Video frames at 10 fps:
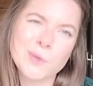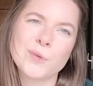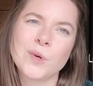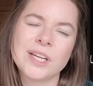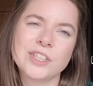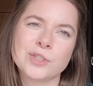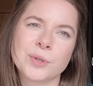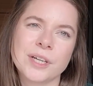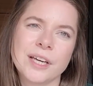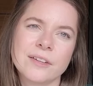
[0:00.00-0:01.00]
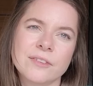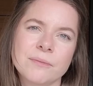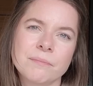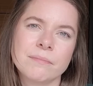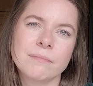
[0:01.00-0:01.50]
not really sure yet.
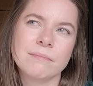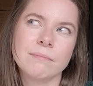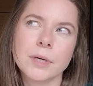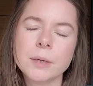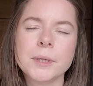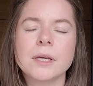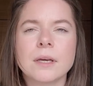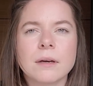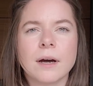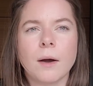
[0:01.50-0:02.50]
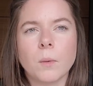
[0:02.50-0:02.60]
Maybe I